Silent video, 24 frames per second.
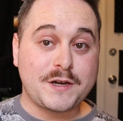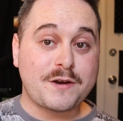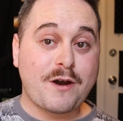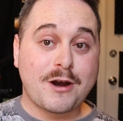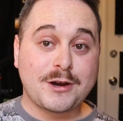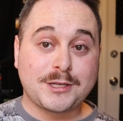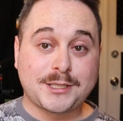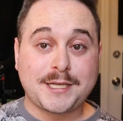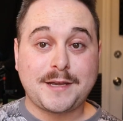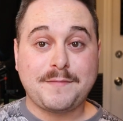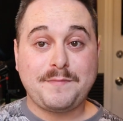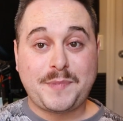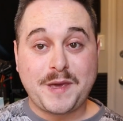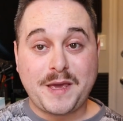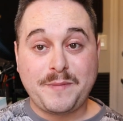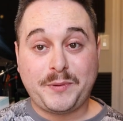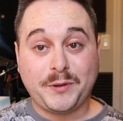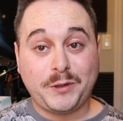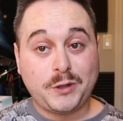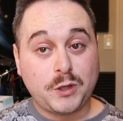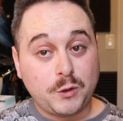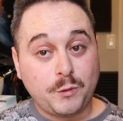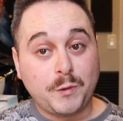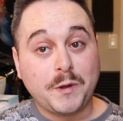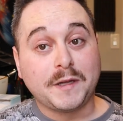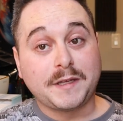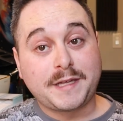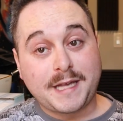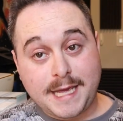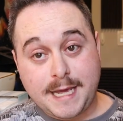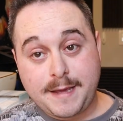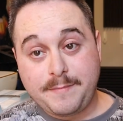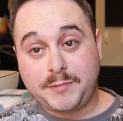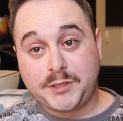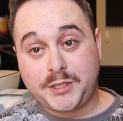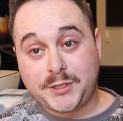There are some people who will
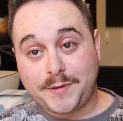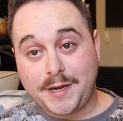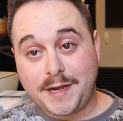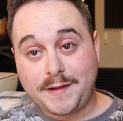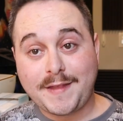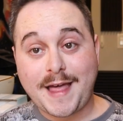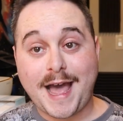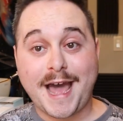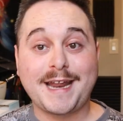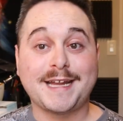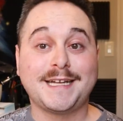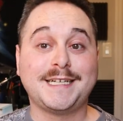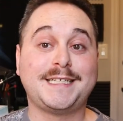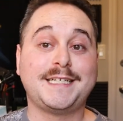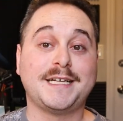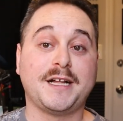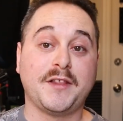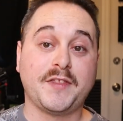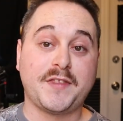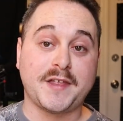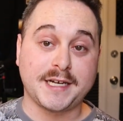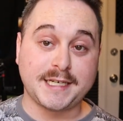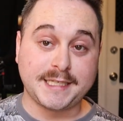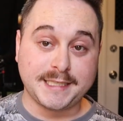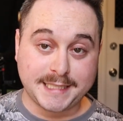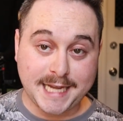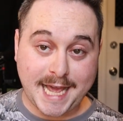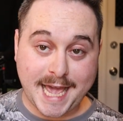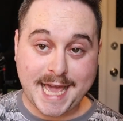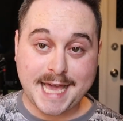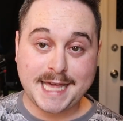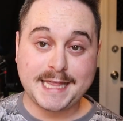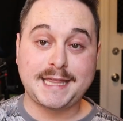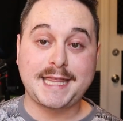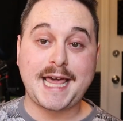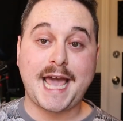keep doing that until the
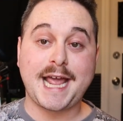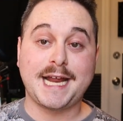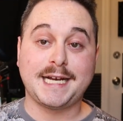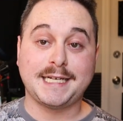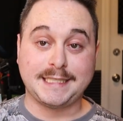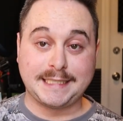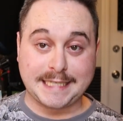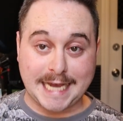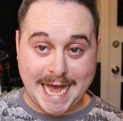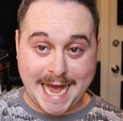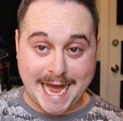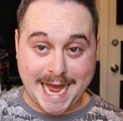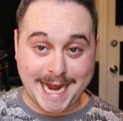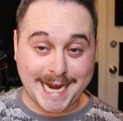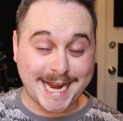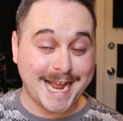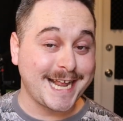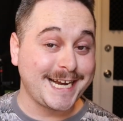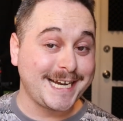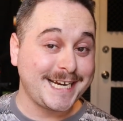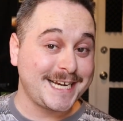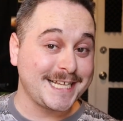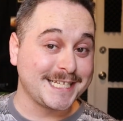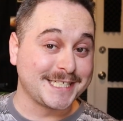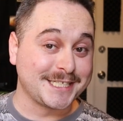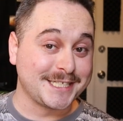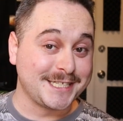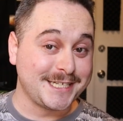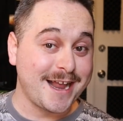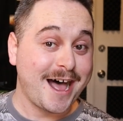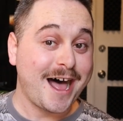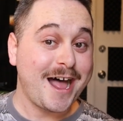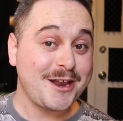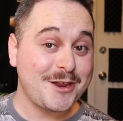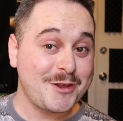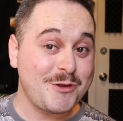day they die, and it is
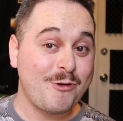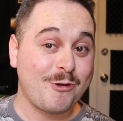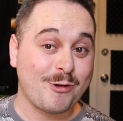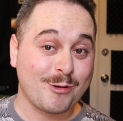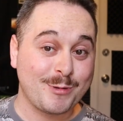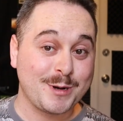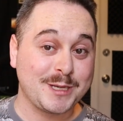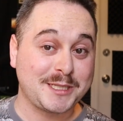not your